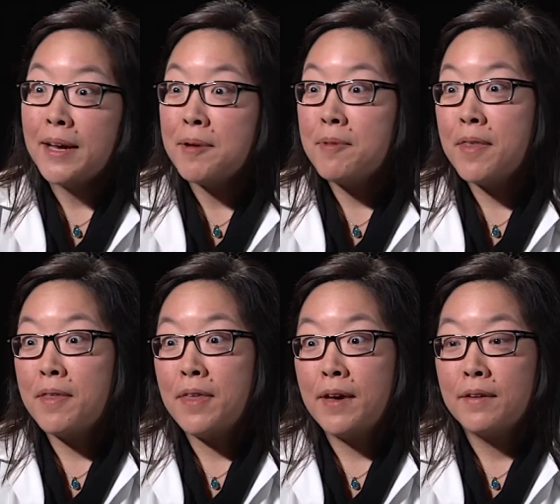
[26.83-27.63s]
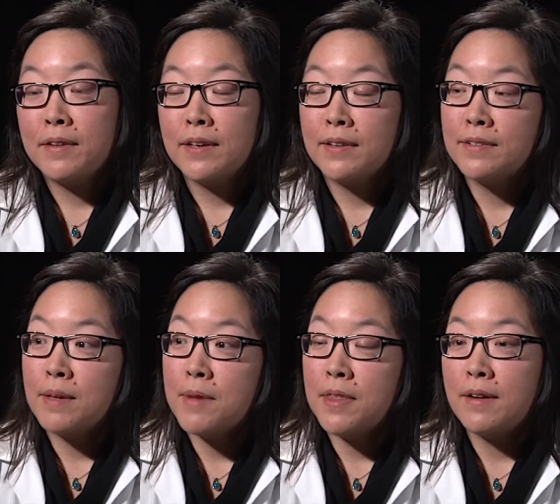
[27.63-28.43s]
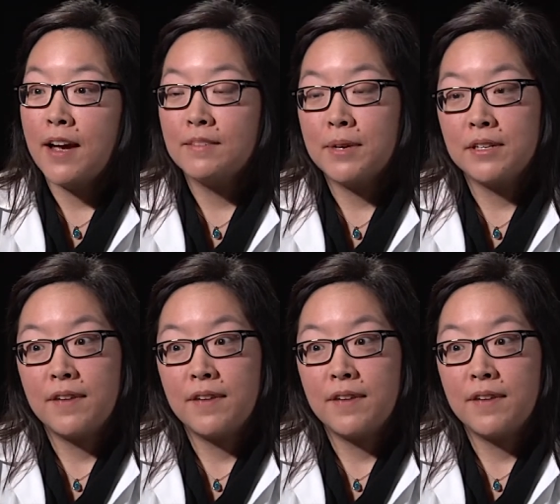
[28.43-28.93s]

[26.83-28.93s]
um, whether there is some other aspect